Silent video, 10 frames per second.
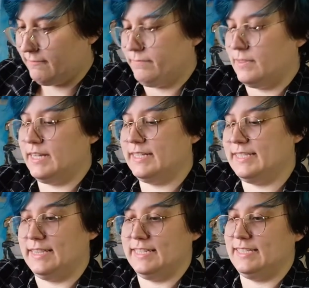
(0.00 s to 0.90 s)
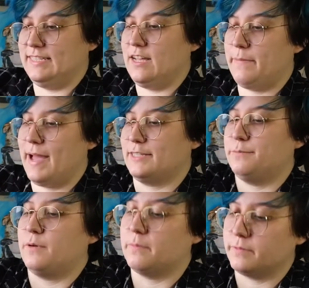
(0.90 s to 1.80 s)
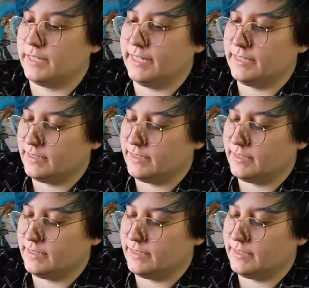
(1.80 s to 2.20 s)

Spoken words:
Like I said, this is not packed properly.